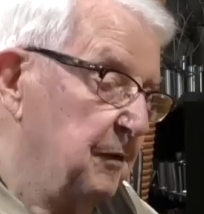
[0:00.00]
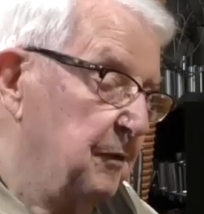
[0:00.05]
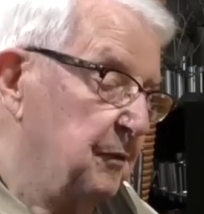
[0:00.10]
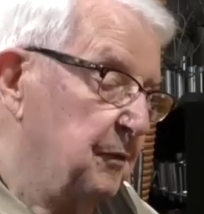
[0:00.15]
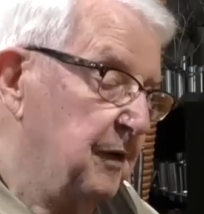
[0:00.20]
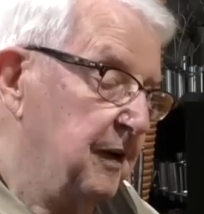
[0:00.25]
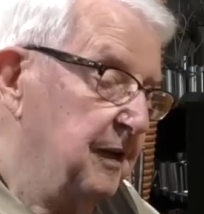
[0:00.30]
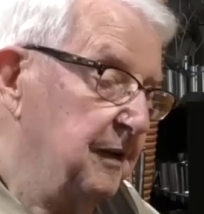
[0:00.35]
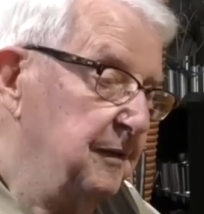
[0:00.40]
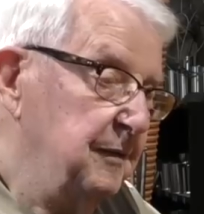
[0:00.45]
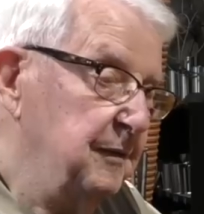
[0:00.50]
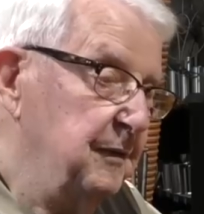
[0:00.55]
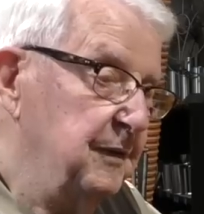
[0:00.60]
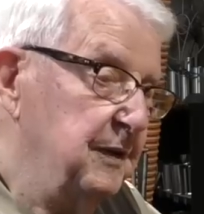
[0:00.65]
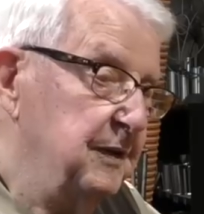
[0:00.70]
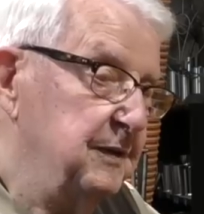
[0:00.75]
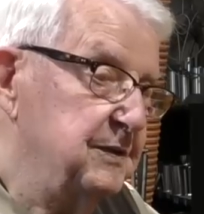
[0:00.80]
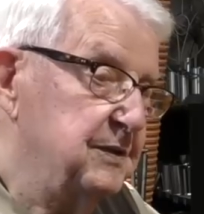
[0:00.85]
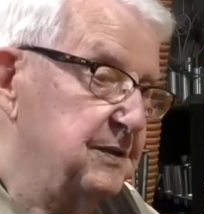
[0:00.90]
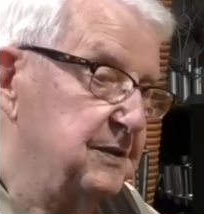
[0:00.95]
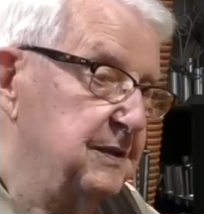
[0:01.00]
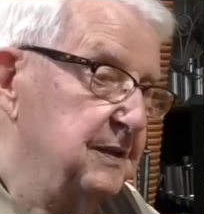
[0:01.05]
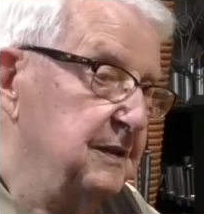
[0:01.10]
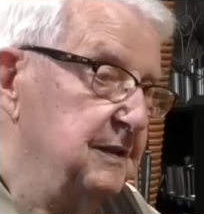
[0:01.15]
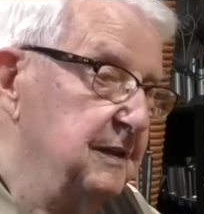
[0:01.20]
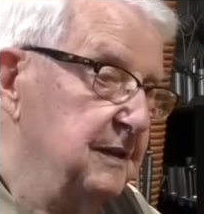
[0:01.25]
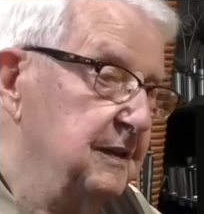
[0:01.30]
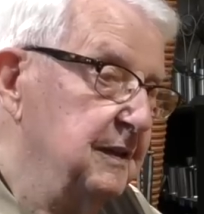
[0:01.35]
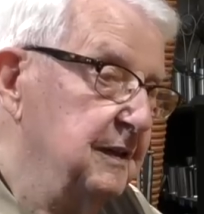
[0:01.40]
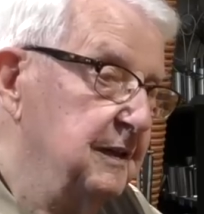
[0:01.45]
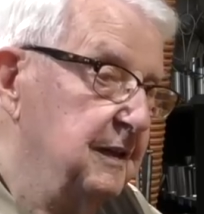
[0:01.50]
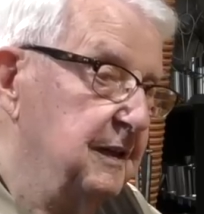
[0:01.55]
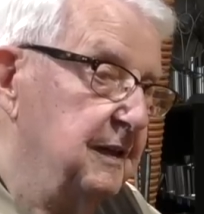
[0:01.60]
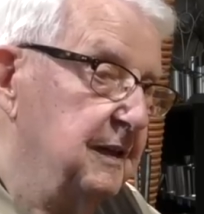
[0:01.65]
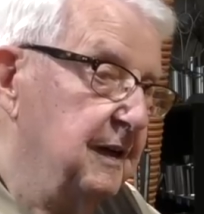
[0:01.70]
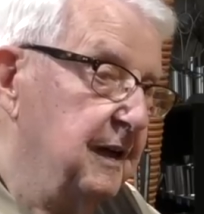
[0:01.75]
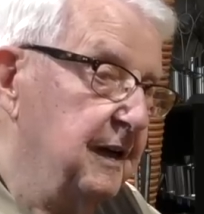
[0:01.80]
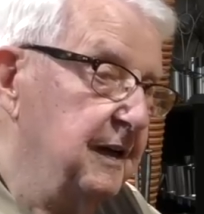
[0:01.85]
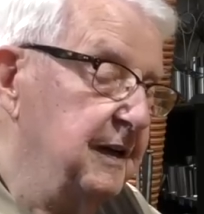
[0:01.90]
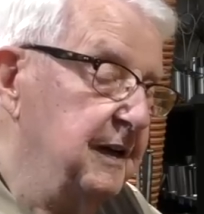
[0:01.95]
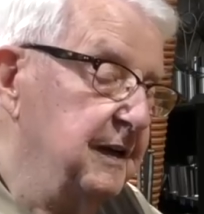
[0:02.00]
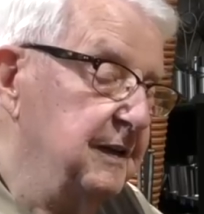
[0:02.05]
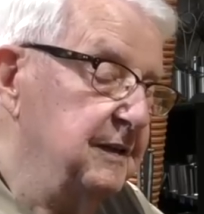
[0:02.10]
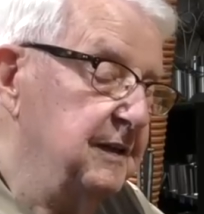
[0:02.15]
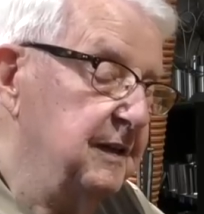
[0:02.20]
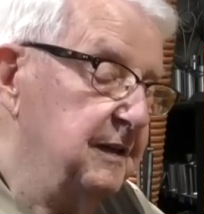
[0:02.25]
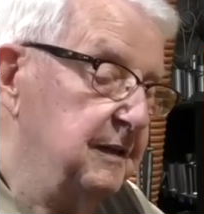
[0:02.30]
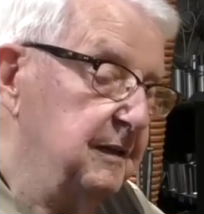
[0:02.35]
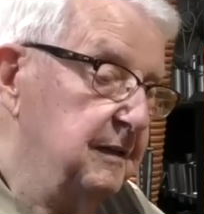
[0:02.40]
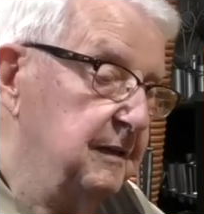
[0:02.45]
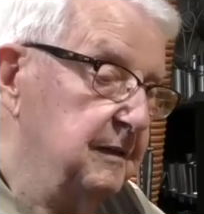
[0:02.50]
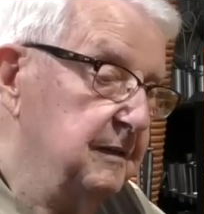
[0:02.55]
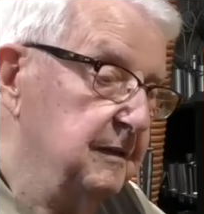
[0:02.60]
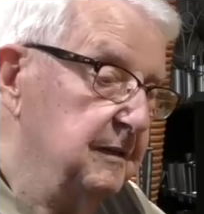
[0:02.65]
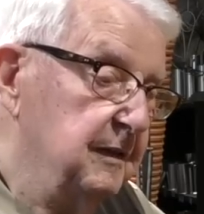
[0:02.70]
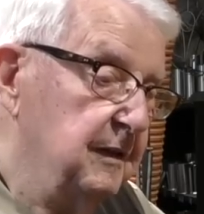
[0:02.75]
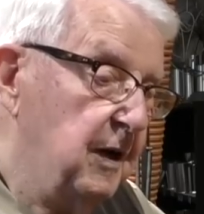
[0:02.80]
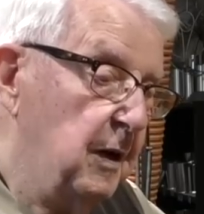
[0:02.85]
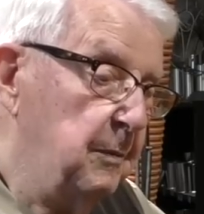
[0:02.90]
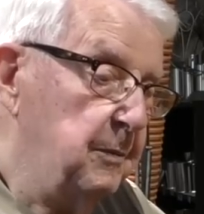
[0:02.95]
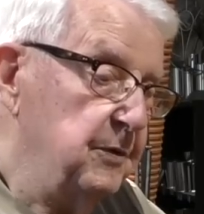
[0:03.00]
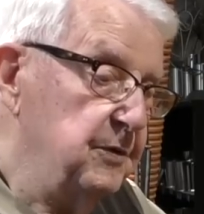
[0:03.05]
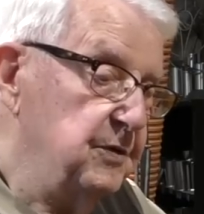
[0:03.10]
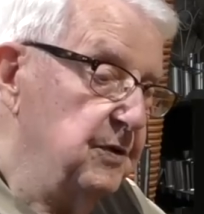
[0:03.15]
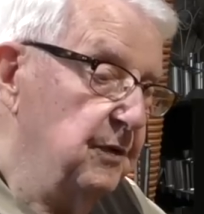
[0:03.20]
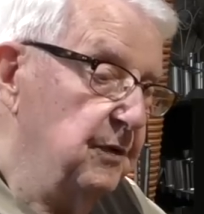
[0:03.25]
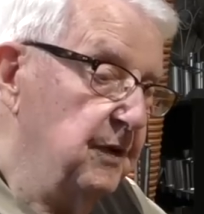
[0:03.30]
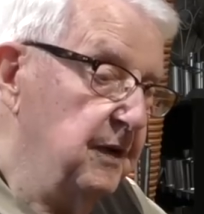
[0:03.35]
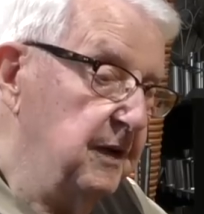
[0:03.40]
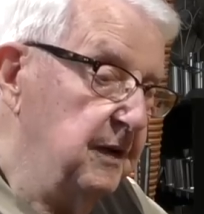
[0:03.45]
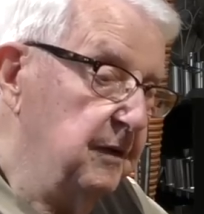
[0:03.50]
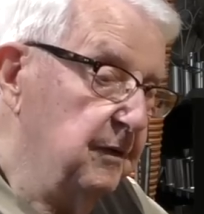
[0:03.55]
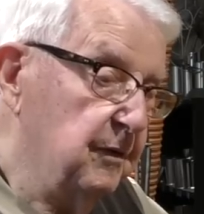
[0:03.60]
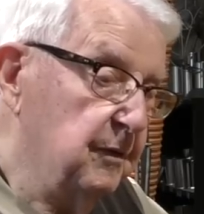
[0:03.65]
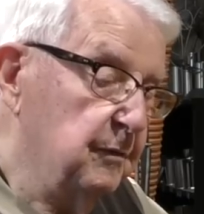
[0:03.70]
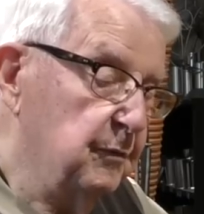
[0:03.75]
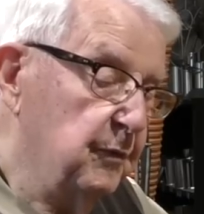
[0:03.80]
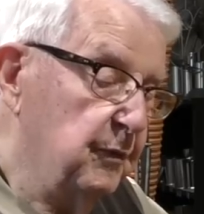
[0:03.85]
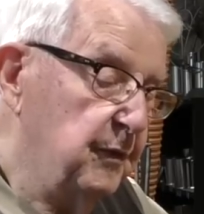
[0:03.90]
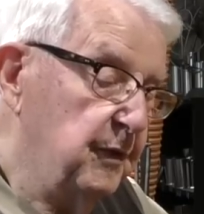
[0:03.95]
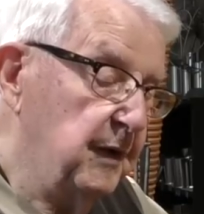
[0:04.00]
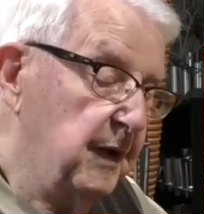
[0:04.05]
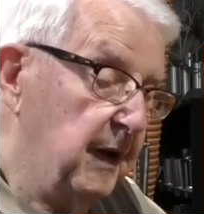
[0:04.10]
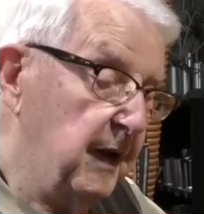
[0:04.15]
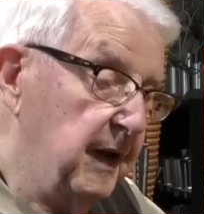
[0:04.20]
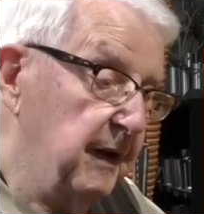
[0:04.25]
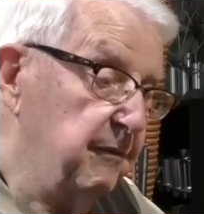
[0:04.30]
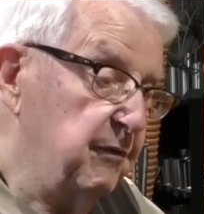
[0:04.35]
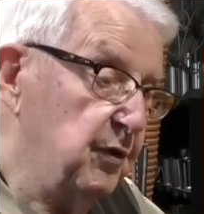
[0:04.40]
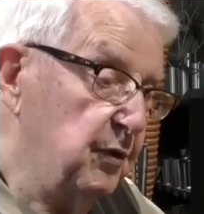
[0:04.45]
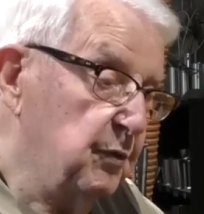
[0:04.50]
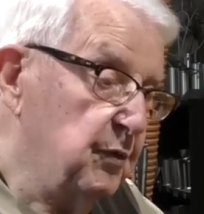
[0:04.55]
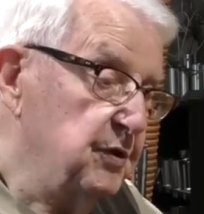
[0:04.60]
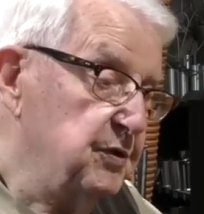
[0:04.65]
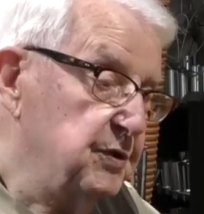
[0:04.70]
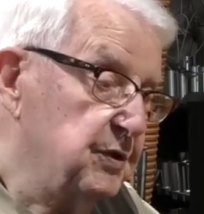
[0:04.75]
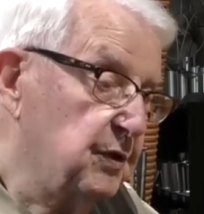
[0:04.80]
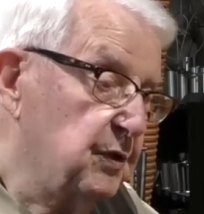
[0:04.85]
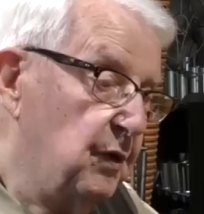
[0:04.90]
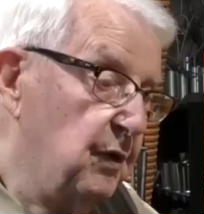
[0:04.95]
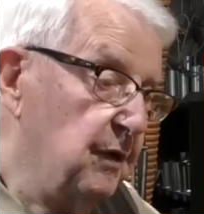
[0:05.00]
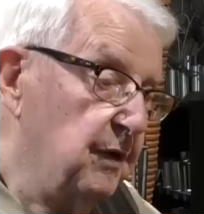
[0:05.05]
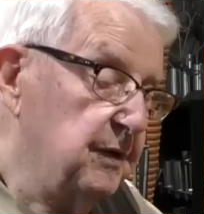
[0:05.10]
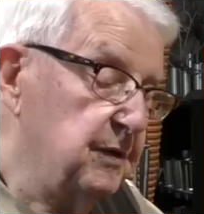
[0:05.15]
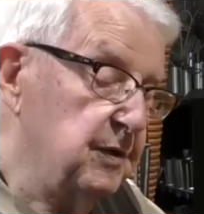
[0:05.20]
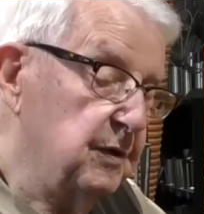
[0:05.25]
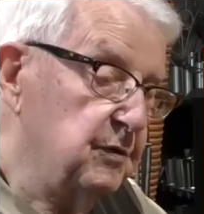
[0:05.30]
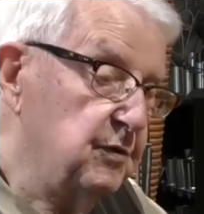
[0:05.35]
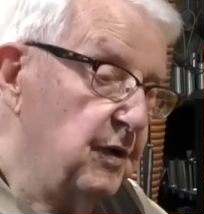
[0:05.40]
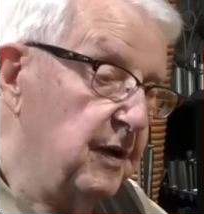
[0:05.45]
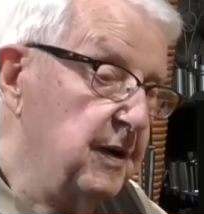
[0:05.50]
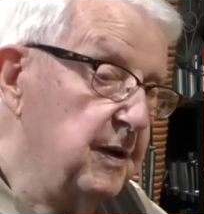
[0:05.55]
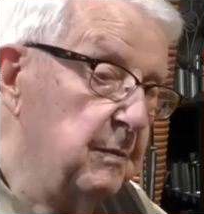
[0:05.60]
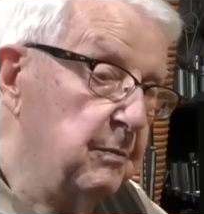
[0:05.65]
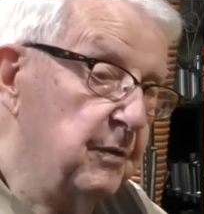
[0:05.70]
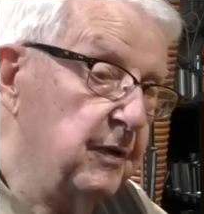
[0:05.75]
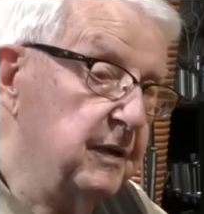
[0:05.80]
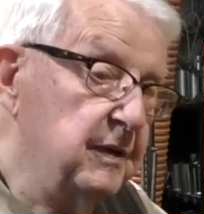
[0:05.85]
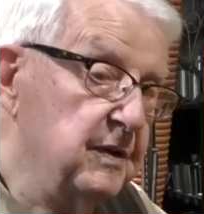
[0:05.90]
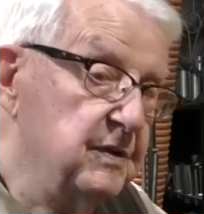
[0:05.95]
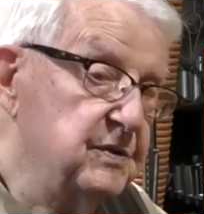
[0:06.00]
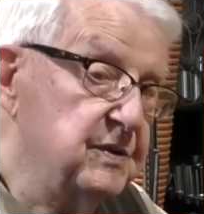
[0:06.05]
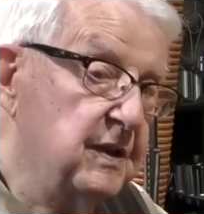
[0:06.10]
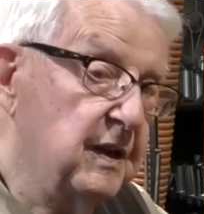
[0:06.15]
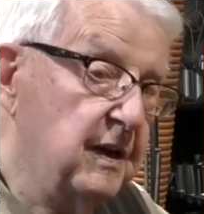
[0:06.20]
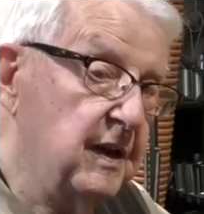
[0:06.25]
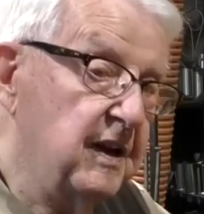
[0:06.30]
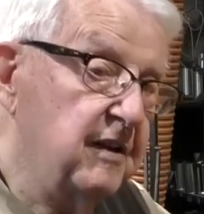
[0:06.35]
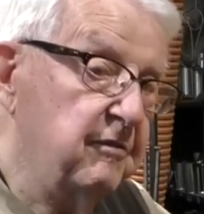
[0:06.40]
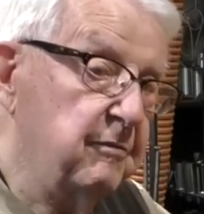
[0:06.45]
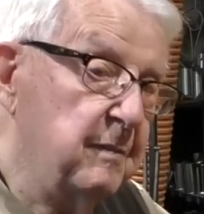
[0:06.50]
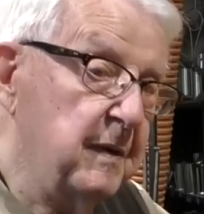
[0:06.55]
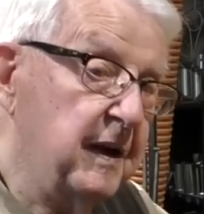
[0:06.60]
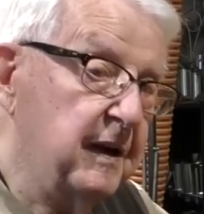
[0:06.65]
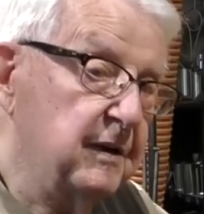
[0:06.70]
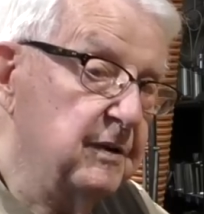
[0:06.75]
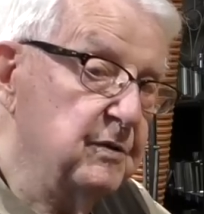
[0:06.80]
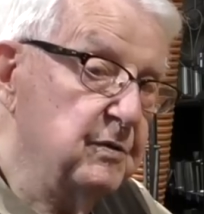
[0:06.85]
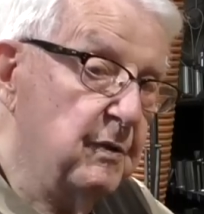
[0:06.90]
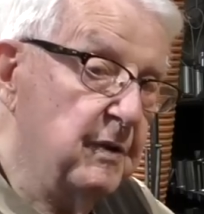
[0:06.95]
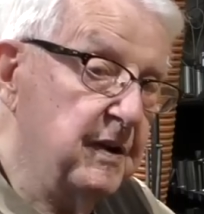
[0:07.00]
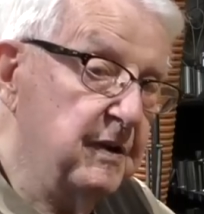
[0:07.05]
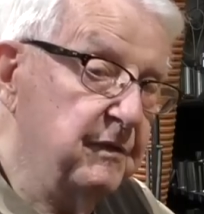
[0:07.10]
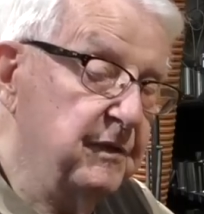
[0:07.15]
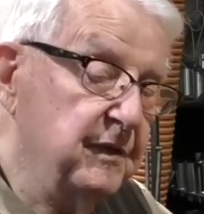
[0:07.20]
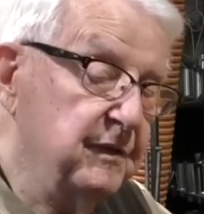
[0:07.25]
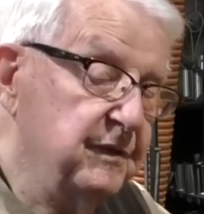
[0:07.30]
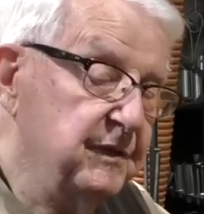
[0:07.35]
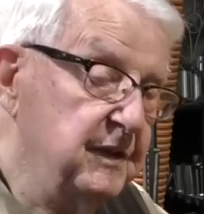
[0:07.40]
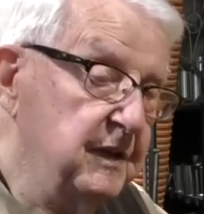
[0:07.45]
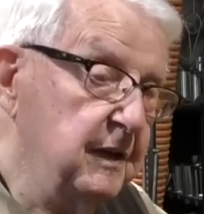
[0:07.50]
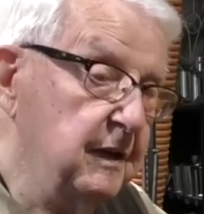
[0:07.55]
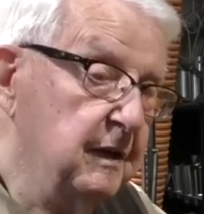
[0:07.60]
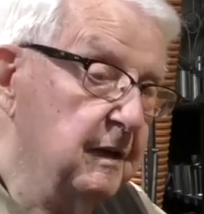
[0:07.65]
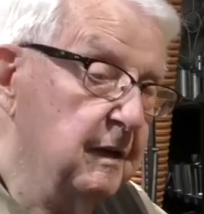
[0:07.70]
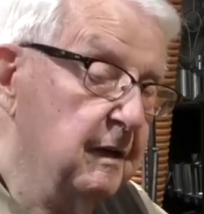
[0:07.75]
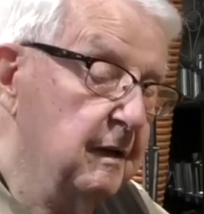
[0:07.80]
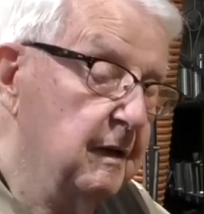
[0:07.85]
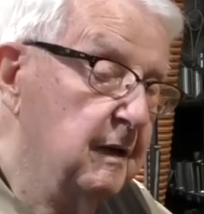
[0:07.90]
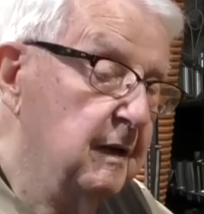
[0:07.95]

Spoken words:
Well, I had the opportunity, or whatever you wish to call it, to try to bring this to life back in 2015.